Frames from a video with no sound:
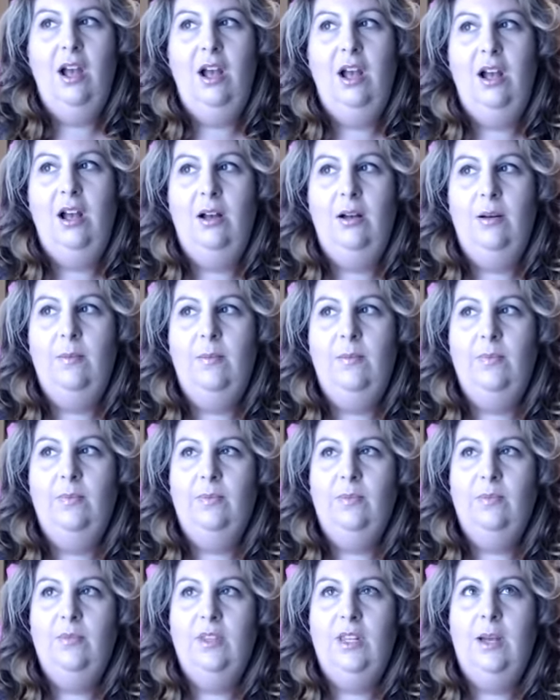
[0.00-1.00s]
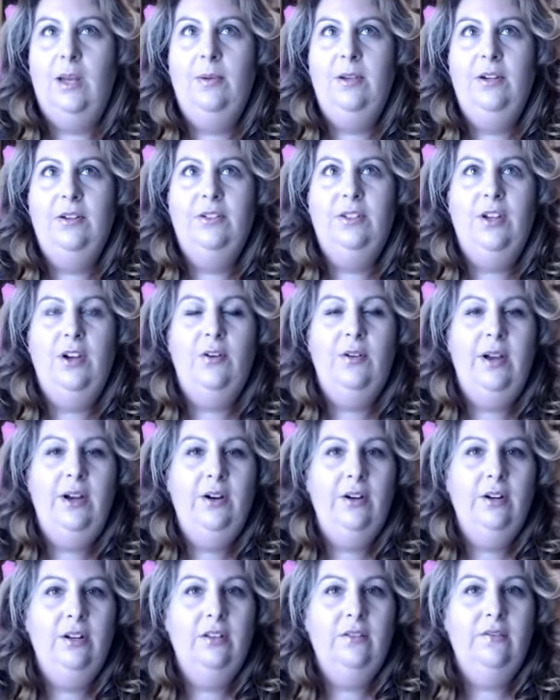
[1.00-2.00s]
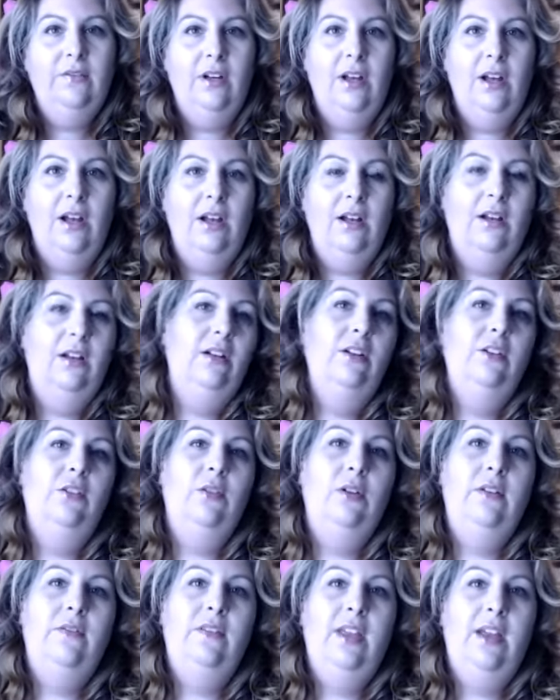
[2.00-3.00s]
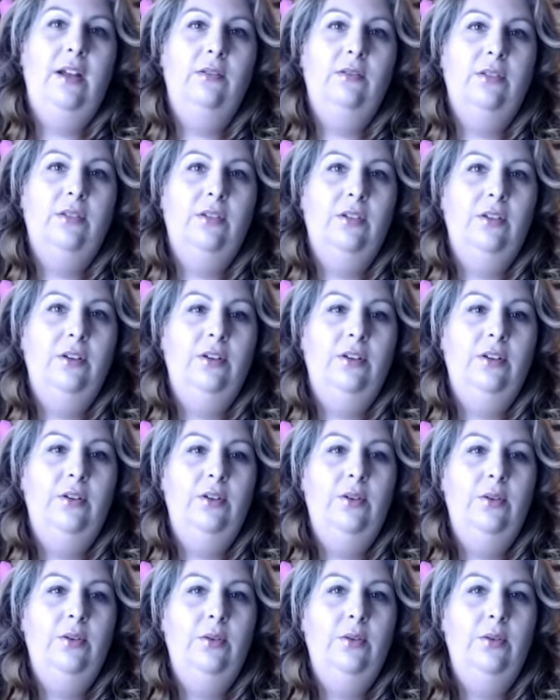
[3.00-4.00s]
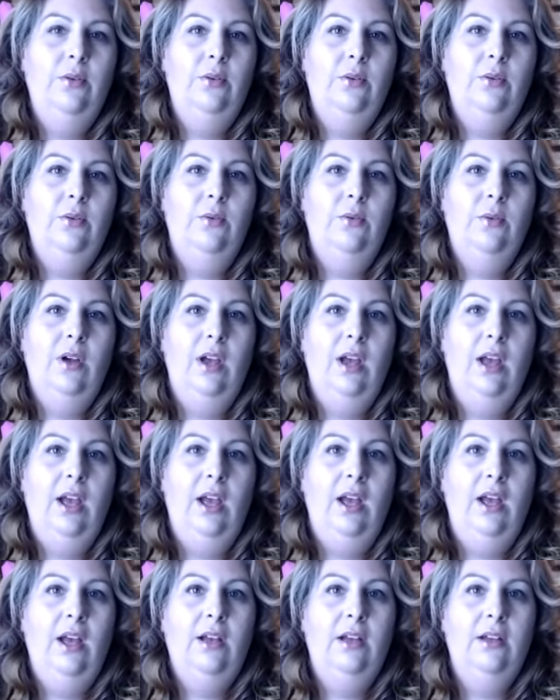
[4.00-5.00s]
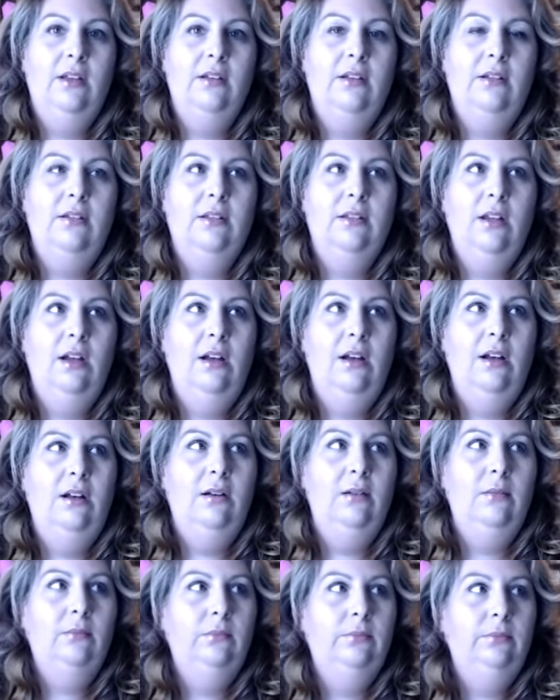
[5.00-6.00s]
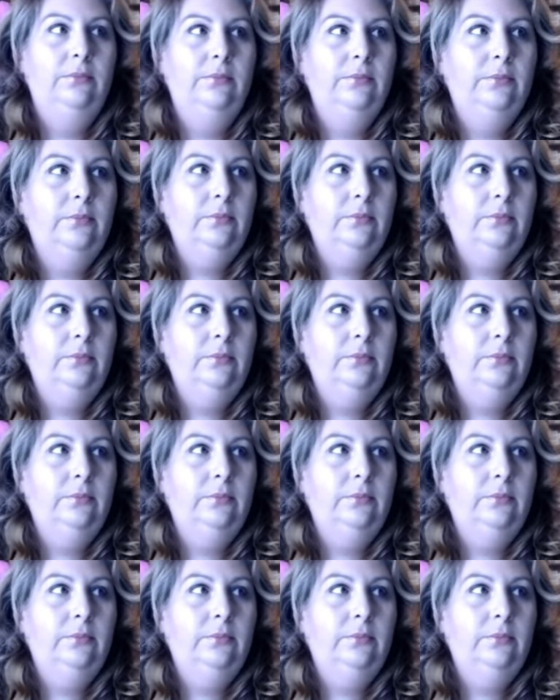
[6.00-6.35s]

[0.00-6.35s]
um, a couple years ago, I heard of a grief counselor who had um,